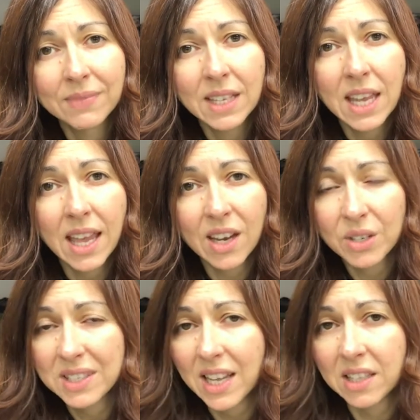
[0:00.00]
the air
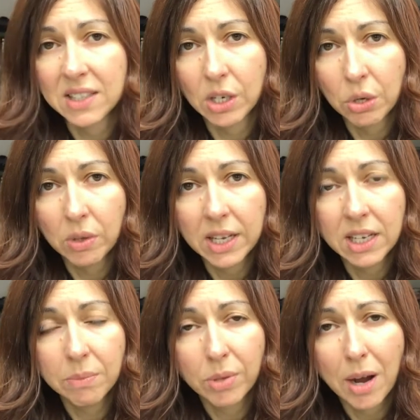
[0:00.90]
is not
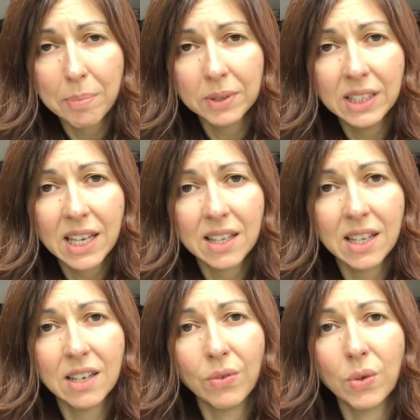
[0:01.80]
circulating properly, and
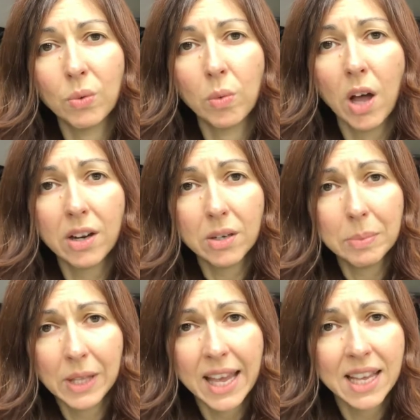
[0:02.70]
then if you water
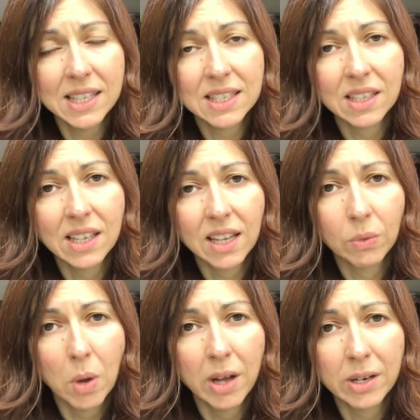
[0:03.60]
plants,
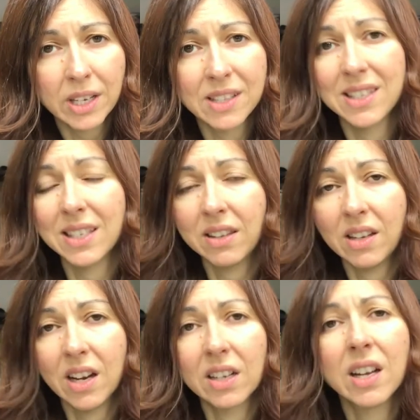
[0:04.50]
that water can sit
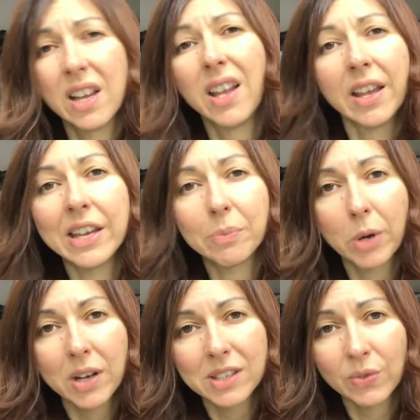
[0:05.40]
there in
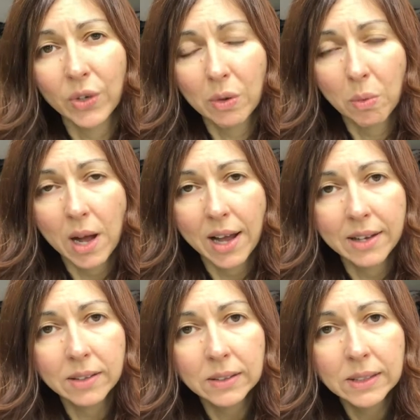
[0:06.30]
pots for a
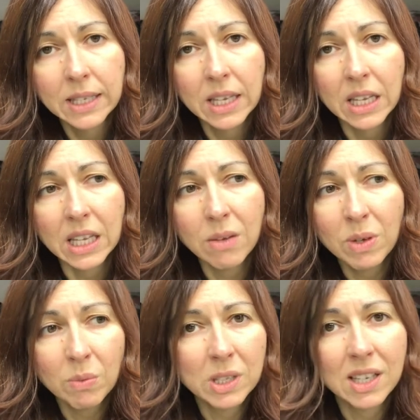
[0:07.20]
while,
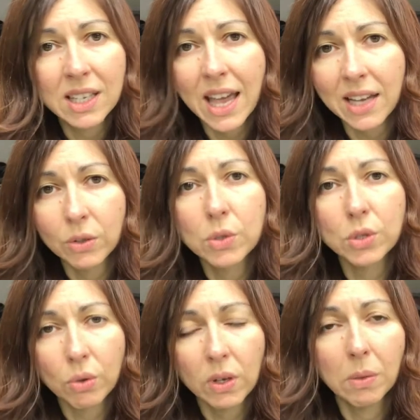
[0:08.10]
even with a cactus
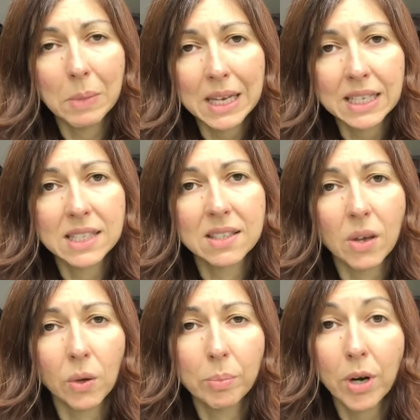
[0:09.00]
soil mix.
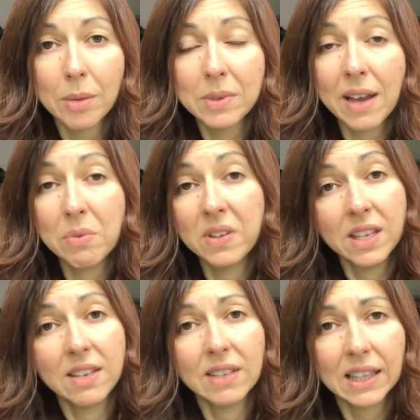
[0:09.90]
So probably I would
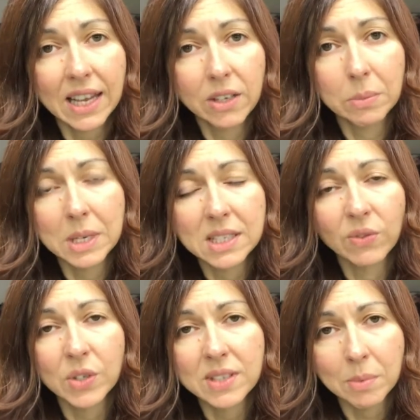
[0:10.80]
need even lighter mix
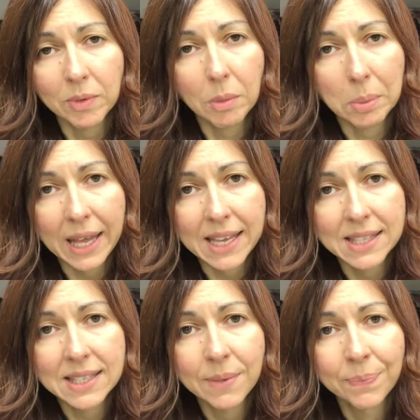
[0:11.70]
for some of the
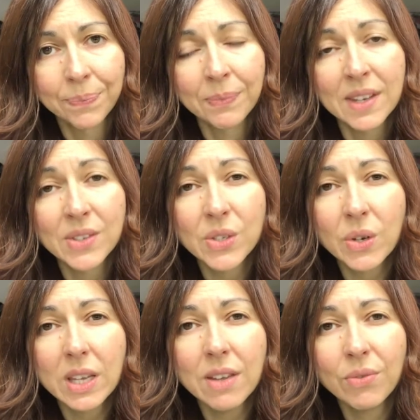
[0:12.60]
plants. So
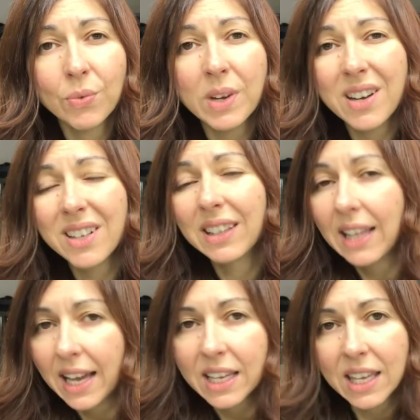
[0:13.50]
if we are
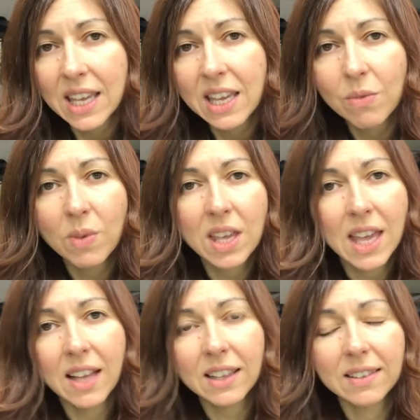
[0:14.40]
lucky, we
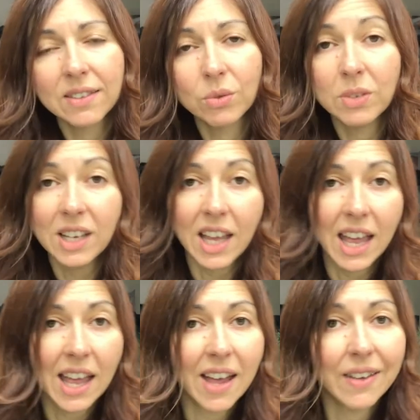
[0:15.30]
get
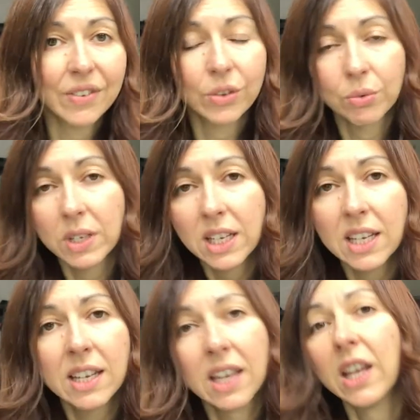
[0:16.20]
2.5,
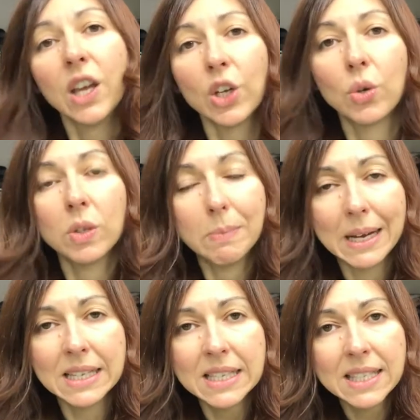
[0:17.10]
3 good
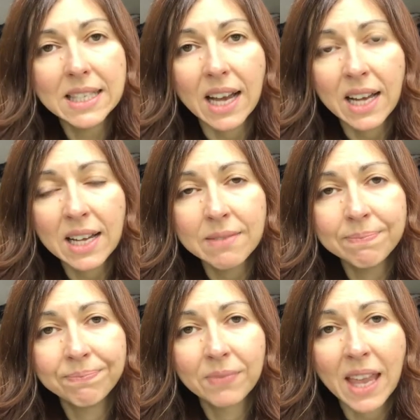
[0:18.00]
months.
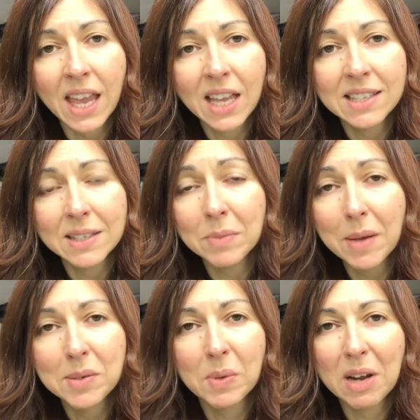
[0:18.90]
And
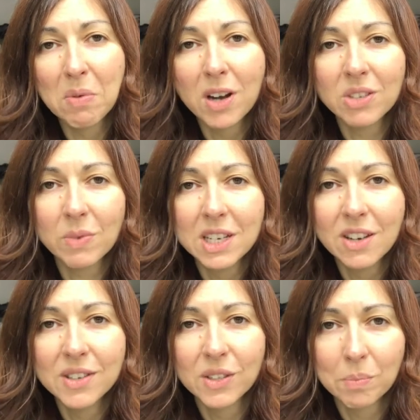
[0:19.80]
sometimes when I watch
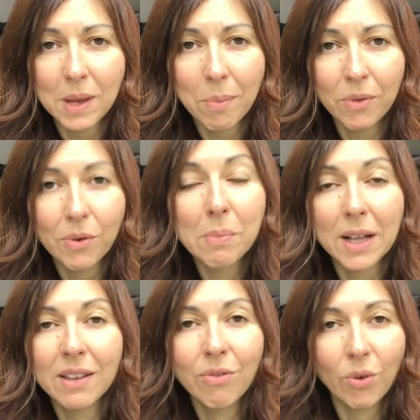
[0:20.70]
videos of people from
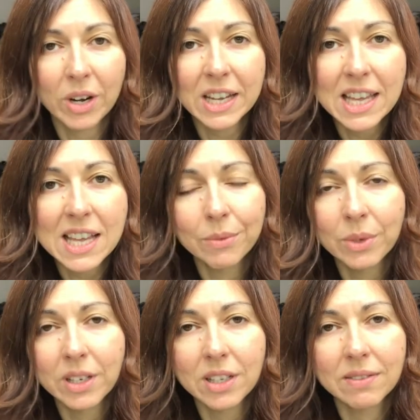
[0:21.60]
California
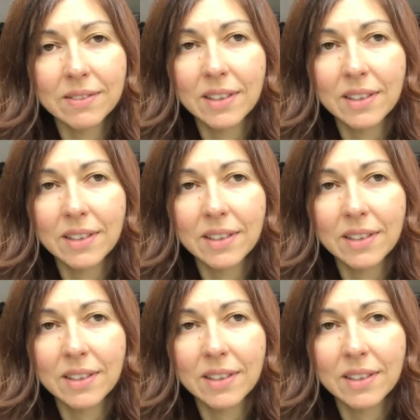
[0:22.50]
where,